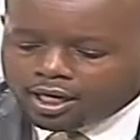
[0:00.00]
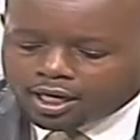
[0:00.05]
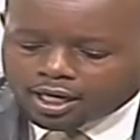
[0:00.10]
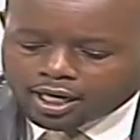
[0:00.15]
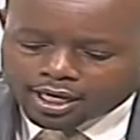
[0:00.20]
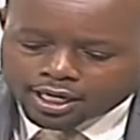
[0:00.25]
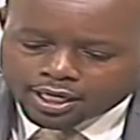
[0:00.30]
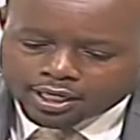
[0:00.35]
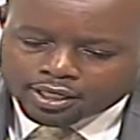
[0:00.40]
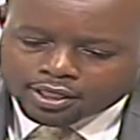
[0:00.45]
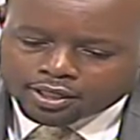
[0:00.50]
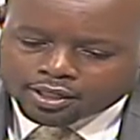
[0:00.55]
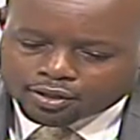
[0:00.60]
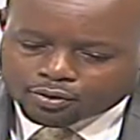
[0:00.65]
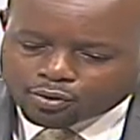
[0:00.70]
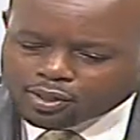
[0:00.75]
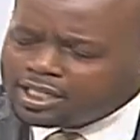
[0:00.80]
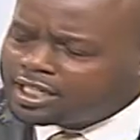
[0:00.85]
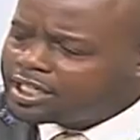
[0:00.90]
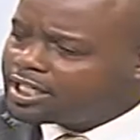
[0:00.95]
I
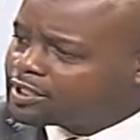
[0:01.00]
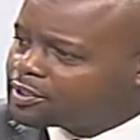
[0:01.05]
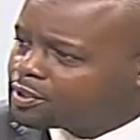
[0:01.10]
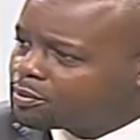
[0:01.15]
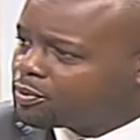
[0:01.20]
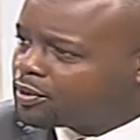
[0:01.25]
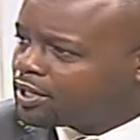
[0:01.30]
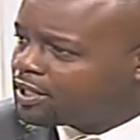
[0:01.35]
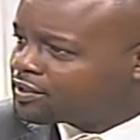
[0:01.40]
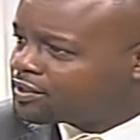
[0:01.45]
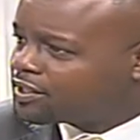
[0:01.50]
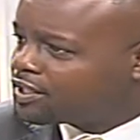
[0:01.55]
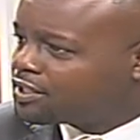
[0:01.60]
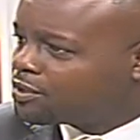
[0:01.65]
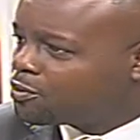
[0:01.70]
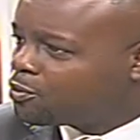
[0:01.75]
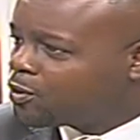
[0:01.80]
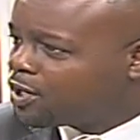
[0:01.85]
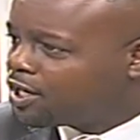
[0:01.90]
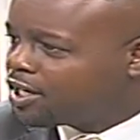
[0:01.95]
really get surprised at the
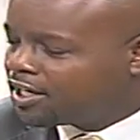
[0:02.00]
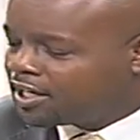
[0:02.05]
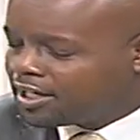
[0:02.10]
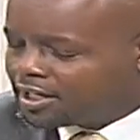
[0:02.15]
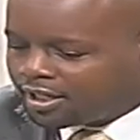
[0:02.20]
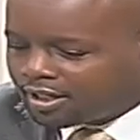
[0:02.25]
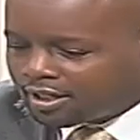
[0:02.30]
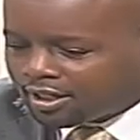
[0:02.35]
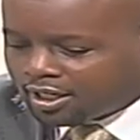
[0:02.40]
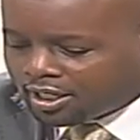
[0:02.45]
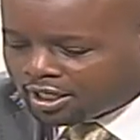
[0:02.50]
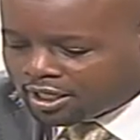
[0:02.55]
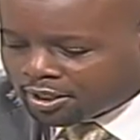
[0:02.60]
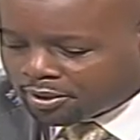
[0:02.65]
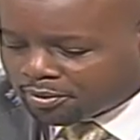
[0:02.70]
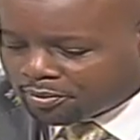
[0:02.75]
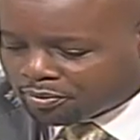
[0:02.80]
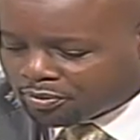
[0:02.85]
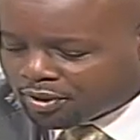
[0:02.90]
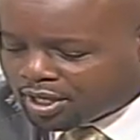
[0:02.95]
way
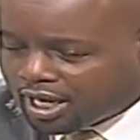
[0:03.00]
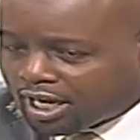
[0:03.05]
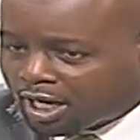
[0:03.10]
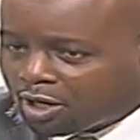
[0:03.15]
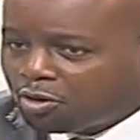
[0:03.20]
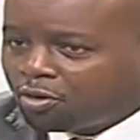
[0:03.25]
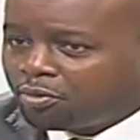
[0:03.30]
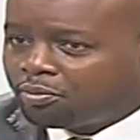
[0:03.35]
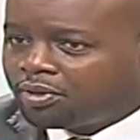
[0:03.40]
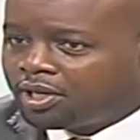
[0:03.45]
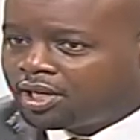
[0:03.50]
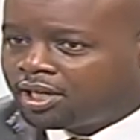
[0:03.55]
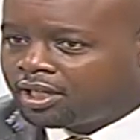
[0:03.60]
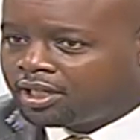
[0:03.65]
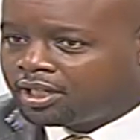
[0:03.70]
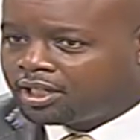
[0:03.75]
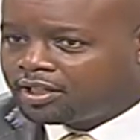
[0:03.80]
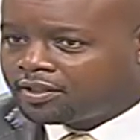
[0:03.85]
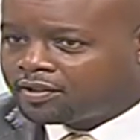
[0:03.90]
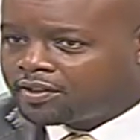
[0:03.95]
um, Akombe
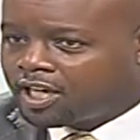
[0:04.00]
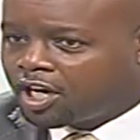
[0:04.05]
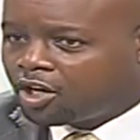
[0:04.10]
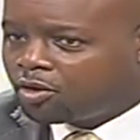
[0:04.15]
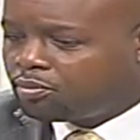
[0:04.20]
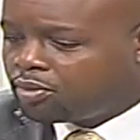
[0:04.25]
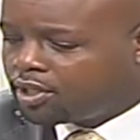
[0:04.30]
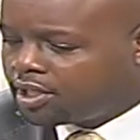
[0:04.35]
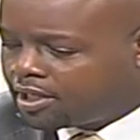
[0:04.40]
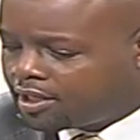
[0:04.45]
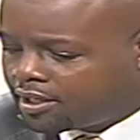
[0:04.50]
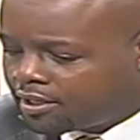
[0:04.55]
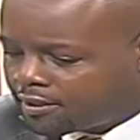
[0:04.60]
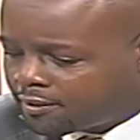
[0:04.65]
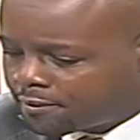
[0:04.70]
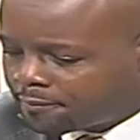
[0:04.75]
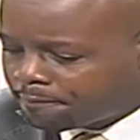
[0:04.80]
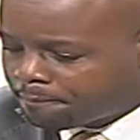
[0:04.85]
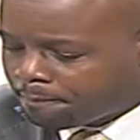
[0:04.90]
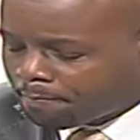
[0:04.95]
is now being,
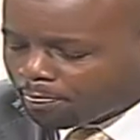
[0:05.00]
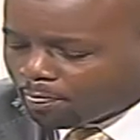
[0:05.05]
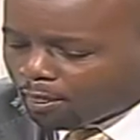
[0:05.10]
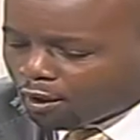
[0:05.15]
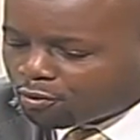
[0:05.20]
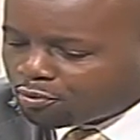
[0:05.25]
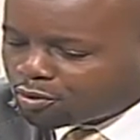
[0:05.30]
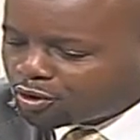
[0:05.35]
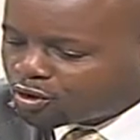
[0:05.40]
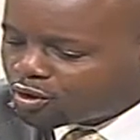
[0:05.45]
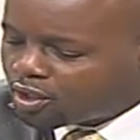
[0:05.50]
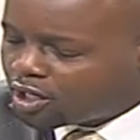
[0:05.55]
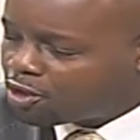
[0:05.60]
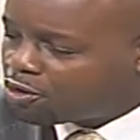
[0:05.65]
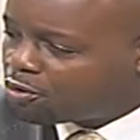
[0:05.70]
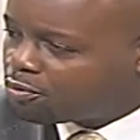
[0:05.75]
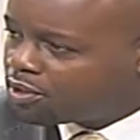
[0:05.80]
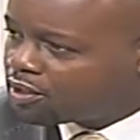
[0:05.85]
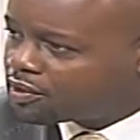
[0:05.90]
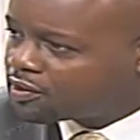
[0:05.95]
um, Commissioner
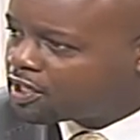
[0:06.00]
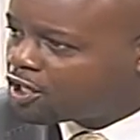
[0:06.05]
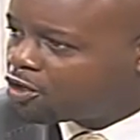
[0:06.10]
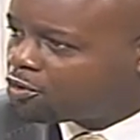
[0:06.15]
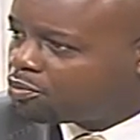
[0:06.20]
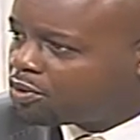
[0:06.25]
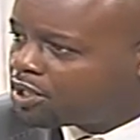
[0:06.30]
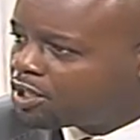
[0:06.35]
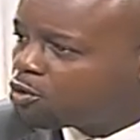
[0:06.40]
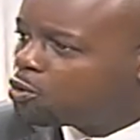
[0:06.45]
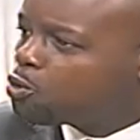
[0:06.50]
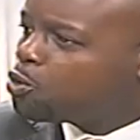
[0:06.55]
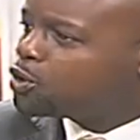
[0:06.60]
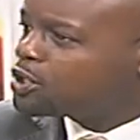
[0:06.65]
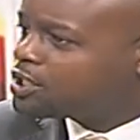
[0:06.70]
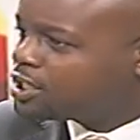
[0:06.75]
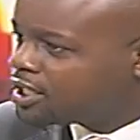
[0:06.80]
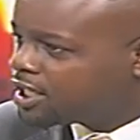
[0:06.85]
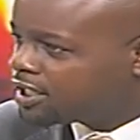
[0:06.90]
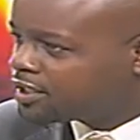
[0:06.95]
Akombe is now being
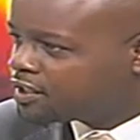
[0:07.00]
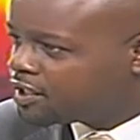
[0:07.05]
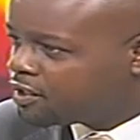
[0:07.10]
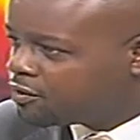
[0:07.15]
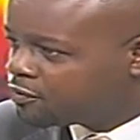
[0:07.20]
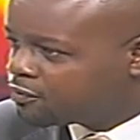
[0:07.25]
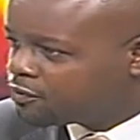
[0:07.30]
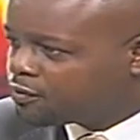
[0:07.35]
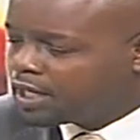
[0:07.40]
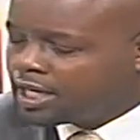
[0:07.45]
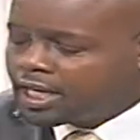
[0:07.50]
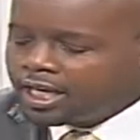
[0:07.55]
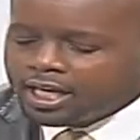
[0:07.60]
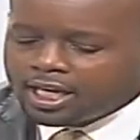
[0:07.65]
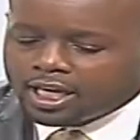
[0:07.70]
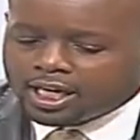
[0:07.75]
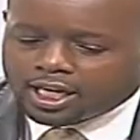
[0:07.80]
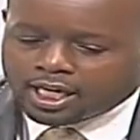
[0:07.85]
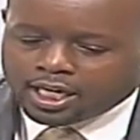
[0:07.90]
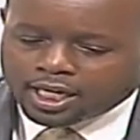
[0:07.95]
quoted as if
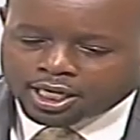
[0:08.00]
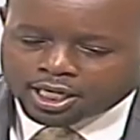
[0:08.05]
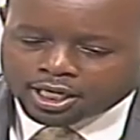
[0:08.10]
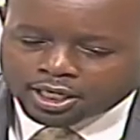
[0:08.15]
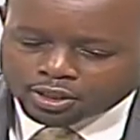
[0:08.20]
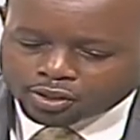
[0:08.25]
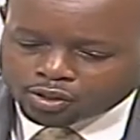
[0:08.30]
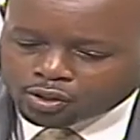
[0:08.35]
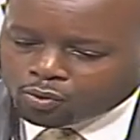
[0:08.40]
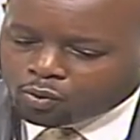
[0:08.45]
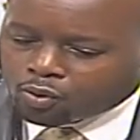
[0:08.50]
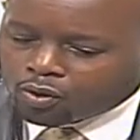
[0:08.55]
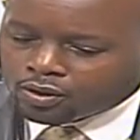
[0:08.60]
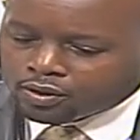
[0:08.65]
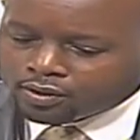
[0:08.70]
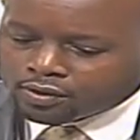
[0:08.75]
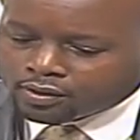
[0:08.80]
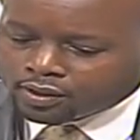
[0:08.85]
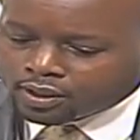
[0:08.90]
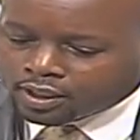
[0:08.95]
uh, she
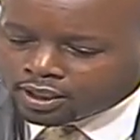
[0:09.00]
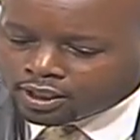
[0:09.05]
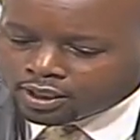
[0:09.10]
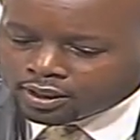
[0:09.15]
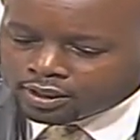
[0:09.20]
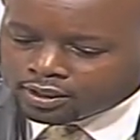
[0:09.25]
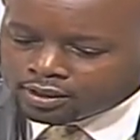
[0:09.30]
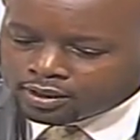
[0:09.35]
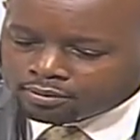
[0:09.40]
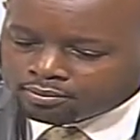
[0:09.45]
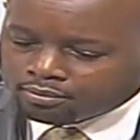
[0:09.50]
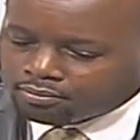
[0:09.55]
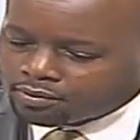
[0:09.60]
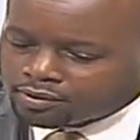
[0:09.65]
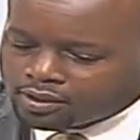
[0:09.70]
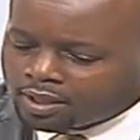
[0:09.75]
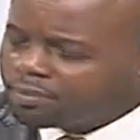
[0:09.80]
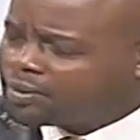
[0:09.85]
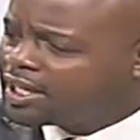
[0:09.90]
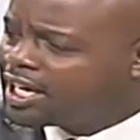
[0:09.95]
was uh,
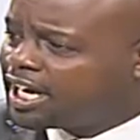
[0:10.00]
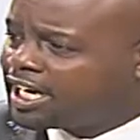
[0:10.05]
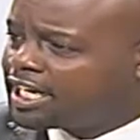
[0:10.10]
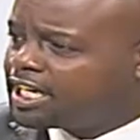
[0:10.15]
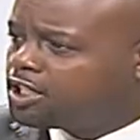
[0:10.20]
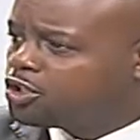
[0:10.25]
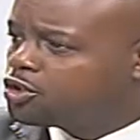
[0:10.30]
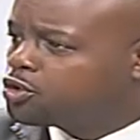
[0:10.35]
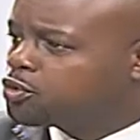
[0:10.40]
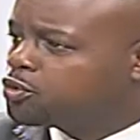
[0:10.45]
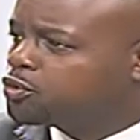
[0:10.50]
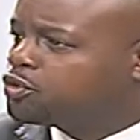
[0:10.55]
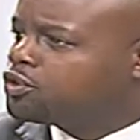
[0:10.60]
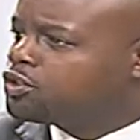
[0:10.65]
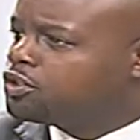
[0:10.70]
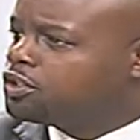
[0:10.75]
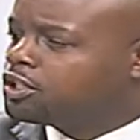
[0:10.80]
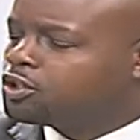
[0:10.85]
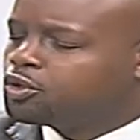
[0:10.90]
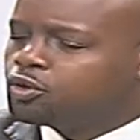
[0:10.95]
something akin to,
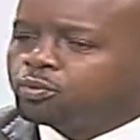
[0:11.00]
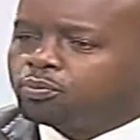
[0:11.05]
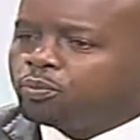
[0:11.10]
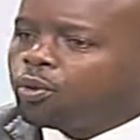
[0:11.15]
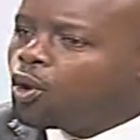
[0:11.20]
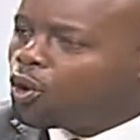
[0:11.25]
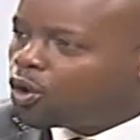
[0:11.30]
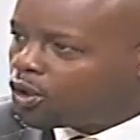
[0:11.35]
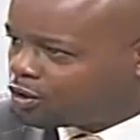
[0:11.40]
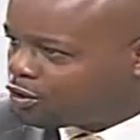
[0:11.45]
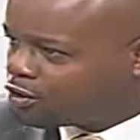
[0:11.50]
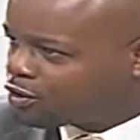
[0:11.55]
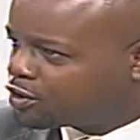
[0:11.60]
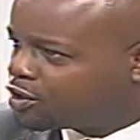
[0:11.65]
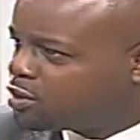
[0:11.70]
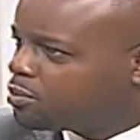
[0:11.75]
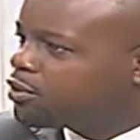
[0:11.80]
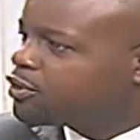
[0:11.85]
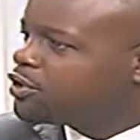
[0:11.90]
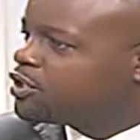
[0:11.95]
to Paul or
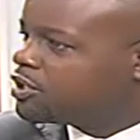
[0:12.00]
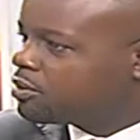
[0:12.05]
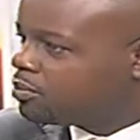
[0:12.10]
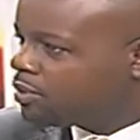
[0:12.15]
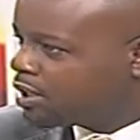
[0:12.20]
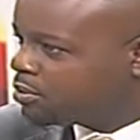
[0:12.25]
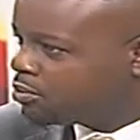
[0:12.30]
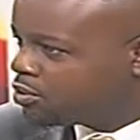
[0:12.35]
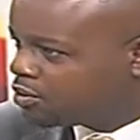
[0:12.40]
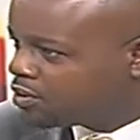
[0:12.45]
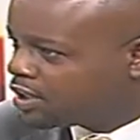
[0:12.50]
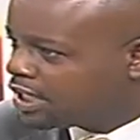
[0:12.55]
Timothy in the Bible.